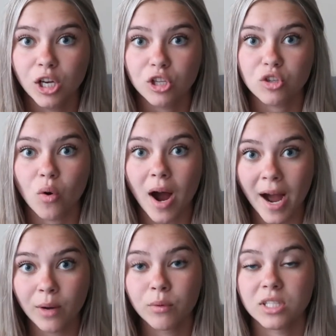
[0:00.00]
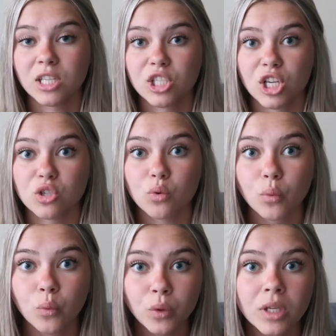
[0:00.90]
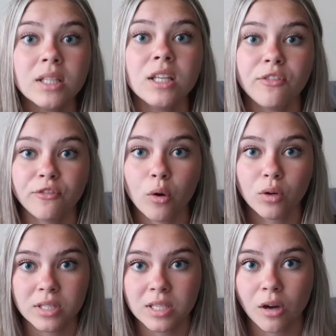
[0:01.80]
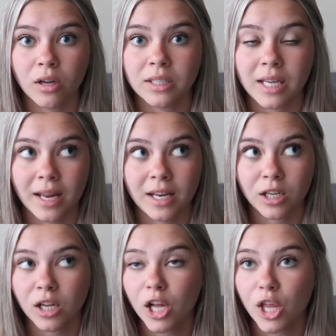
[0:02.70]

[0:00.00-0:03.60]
So I would suggest really focusing on getting